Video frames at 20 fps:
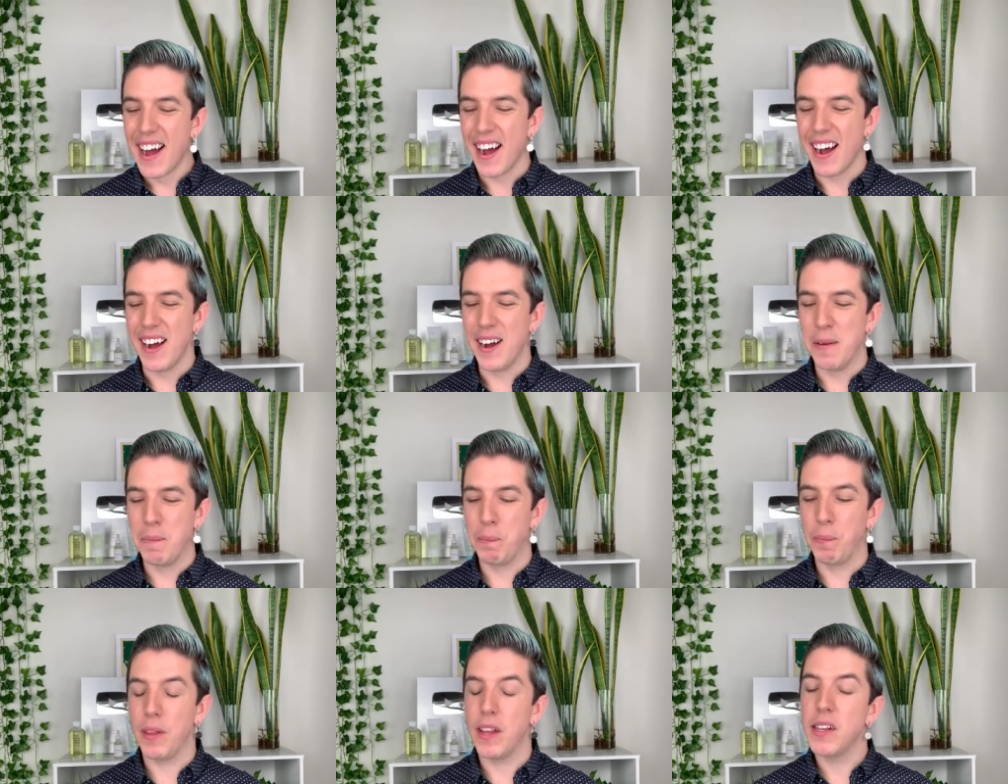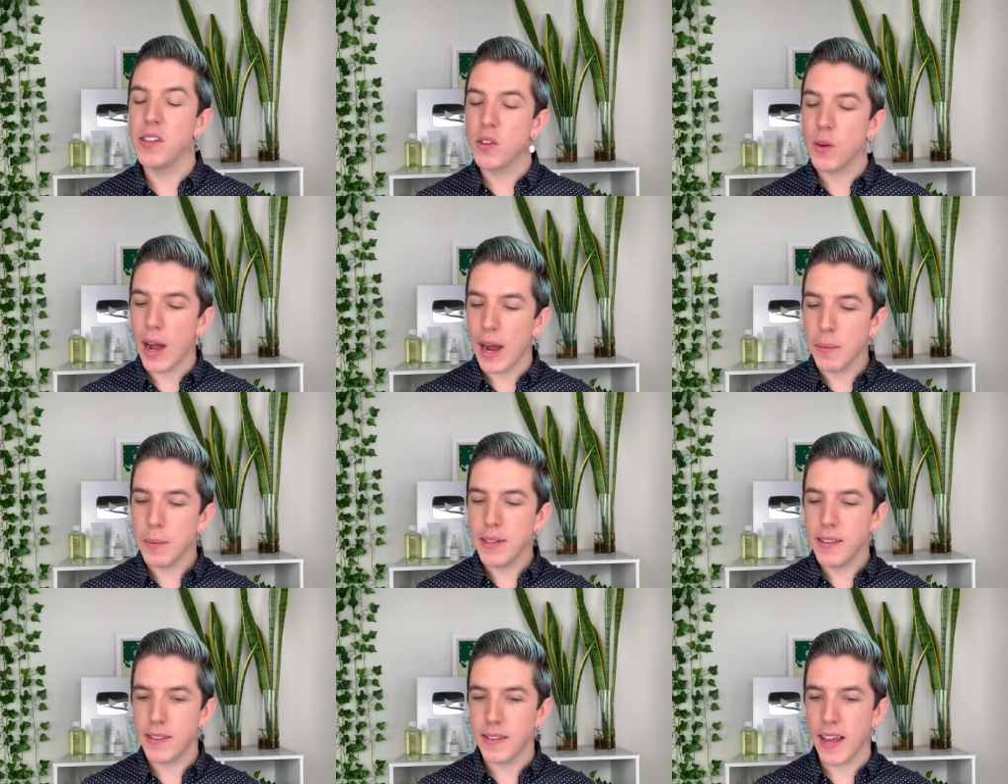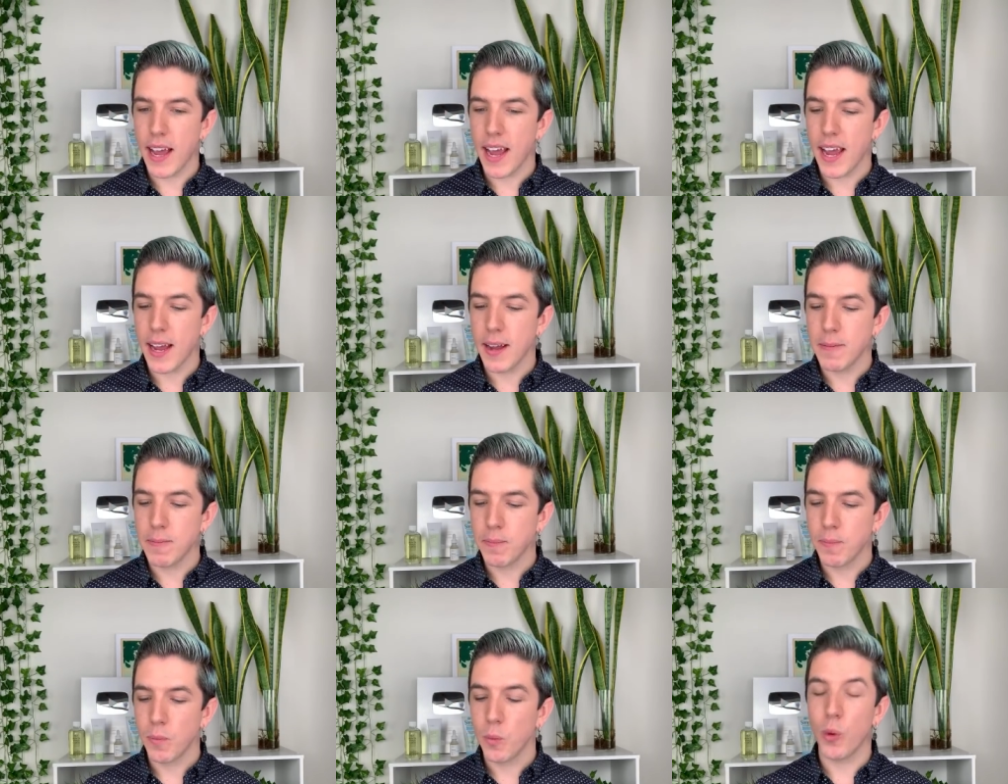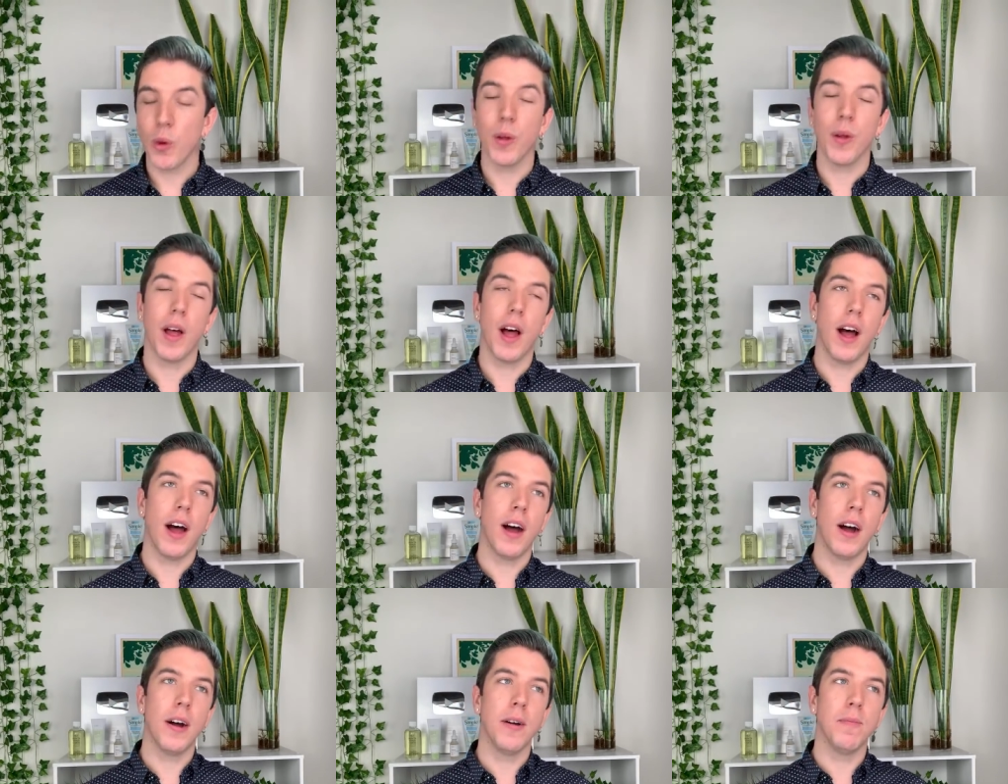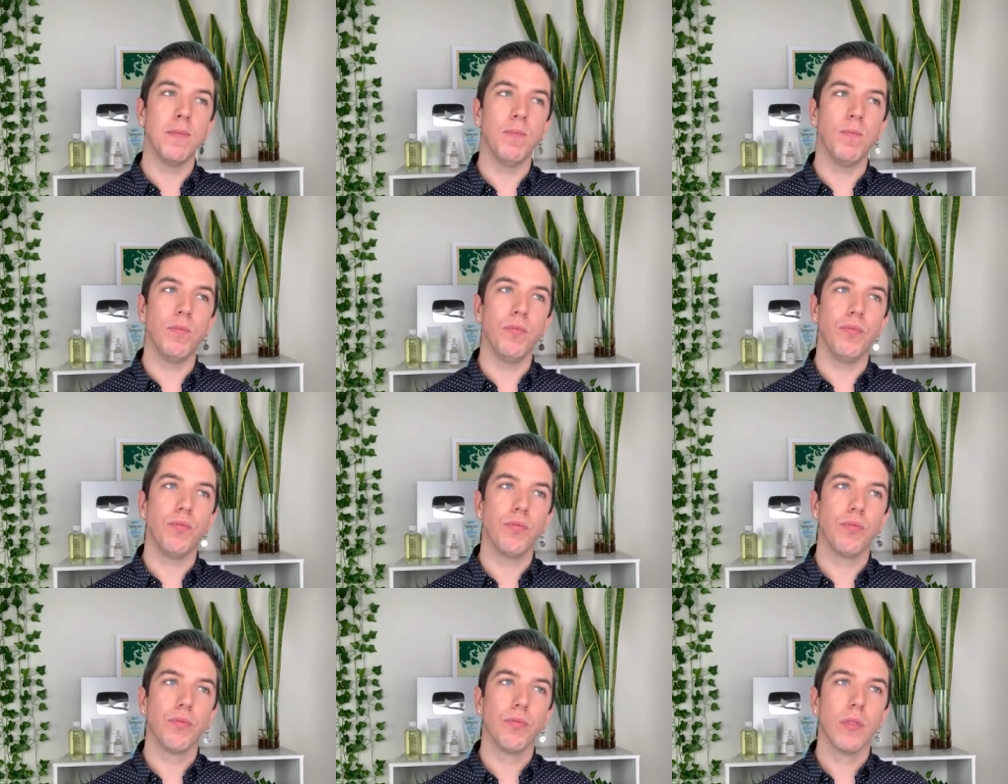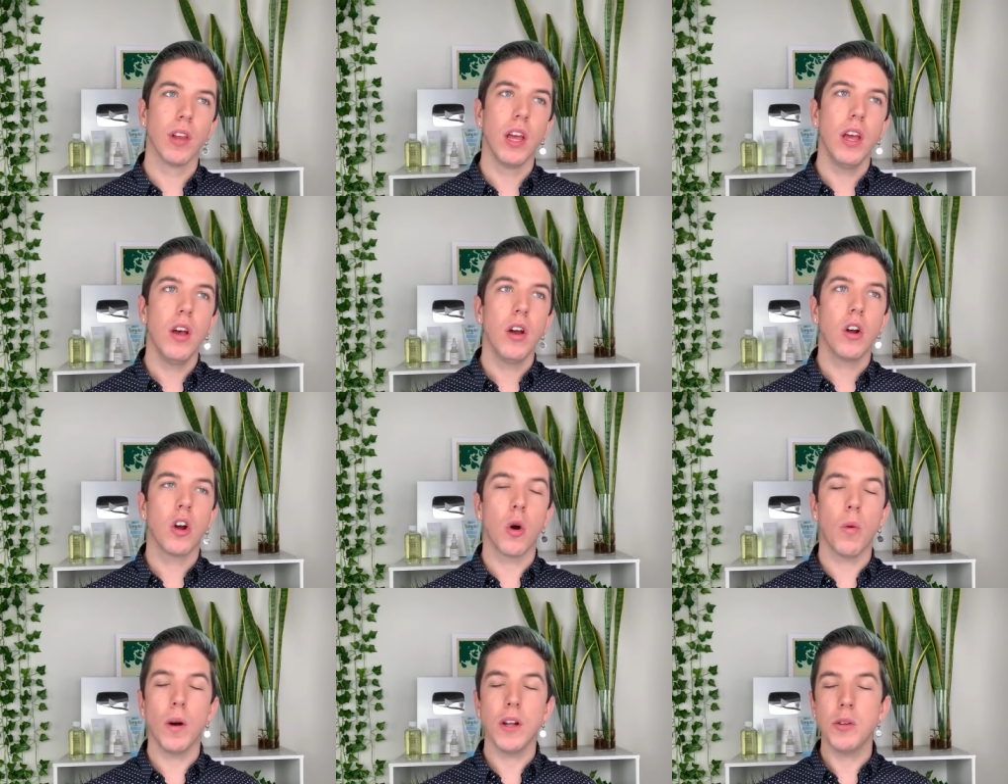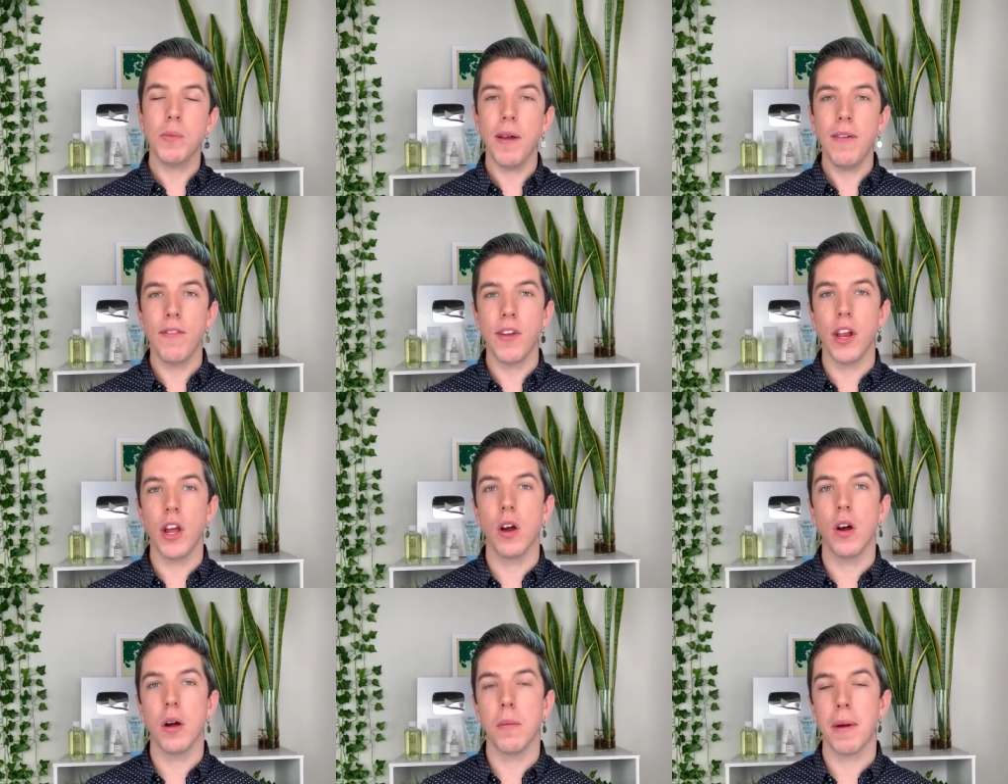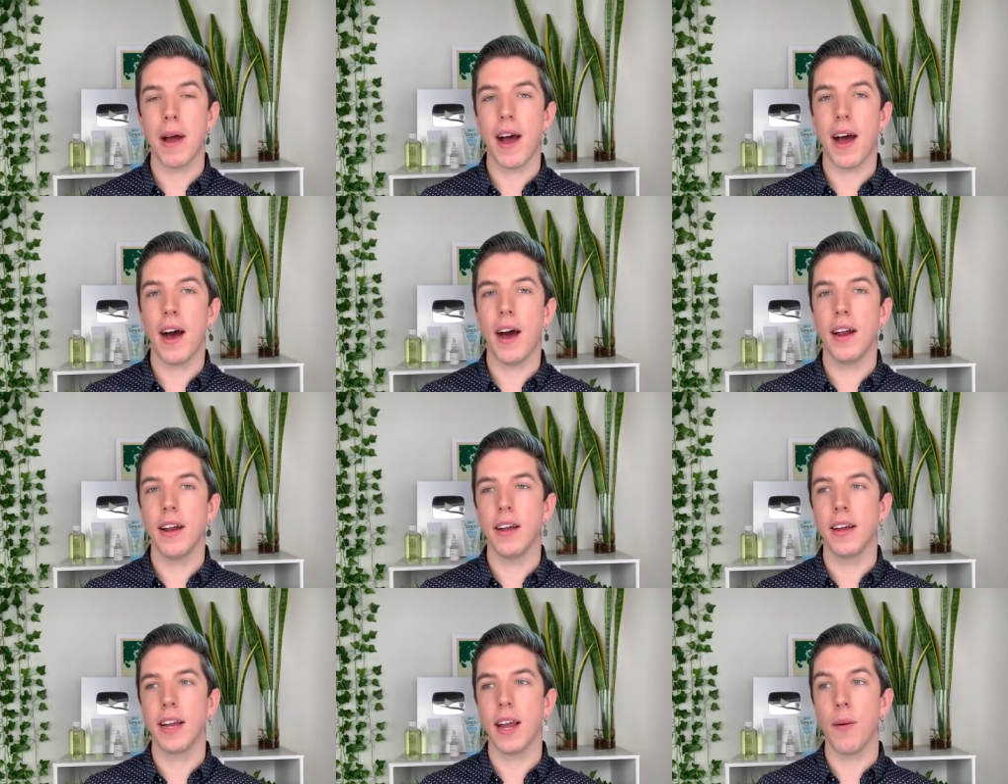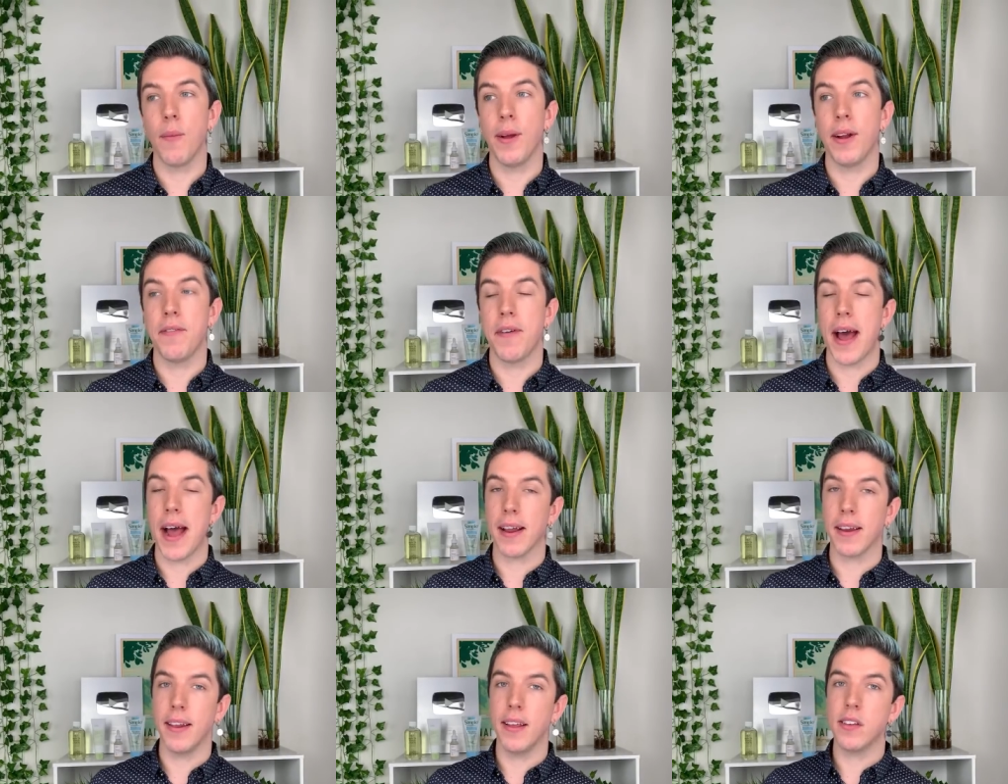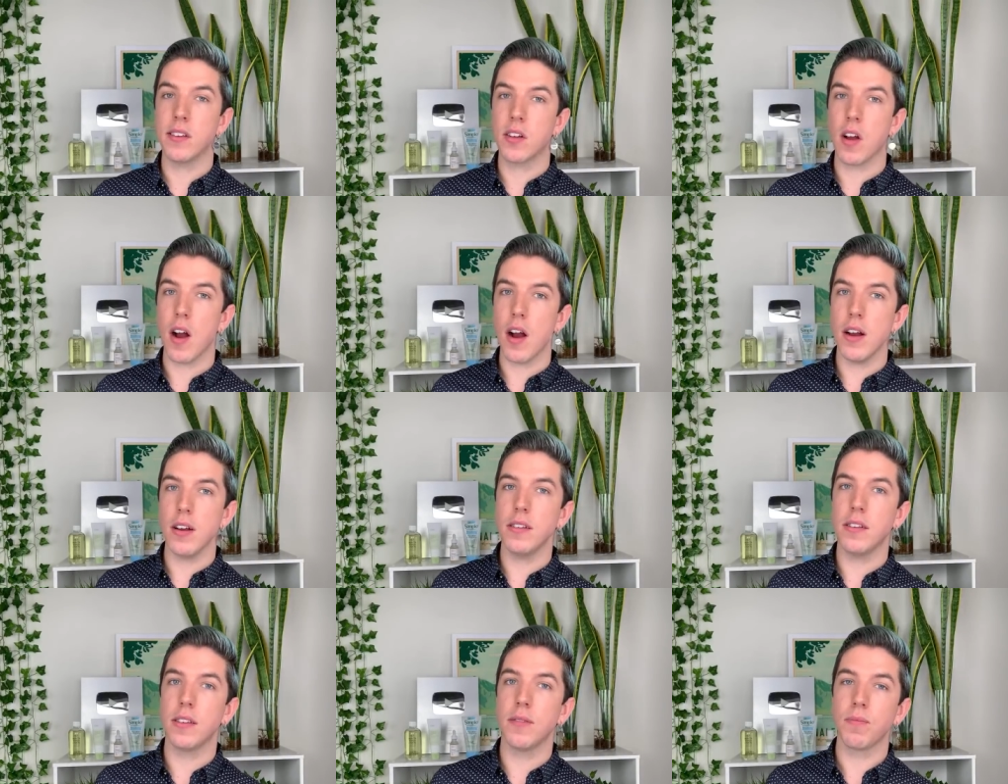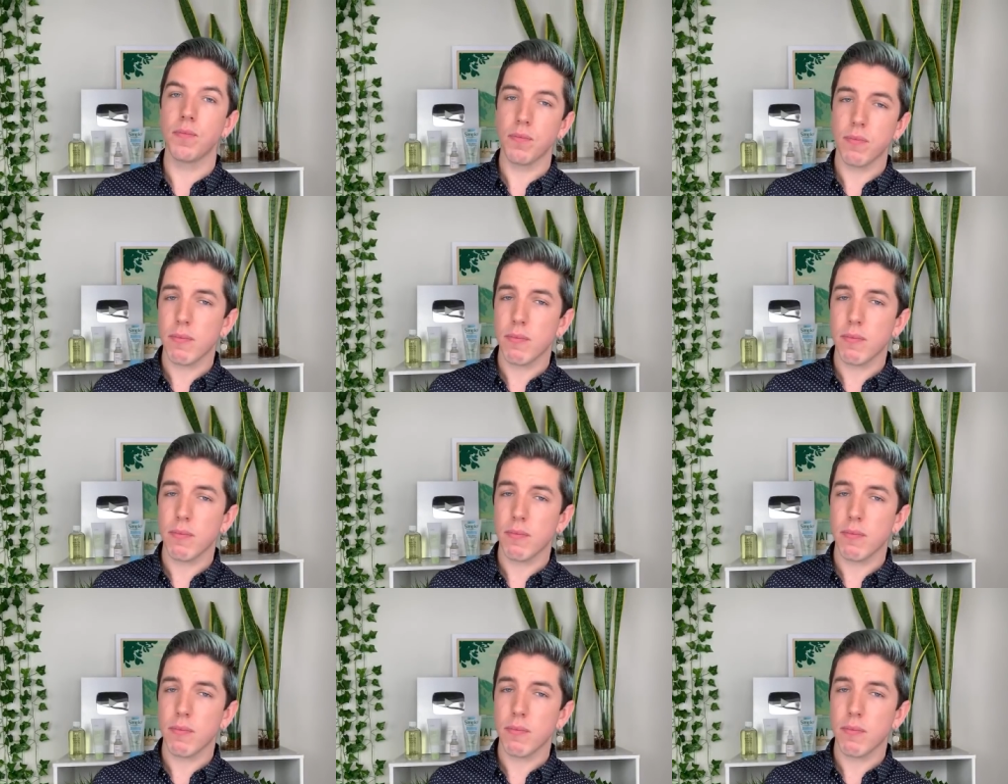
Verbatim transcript: Um, so I would say, well, um, go watch my video about how to get rid of acne scars.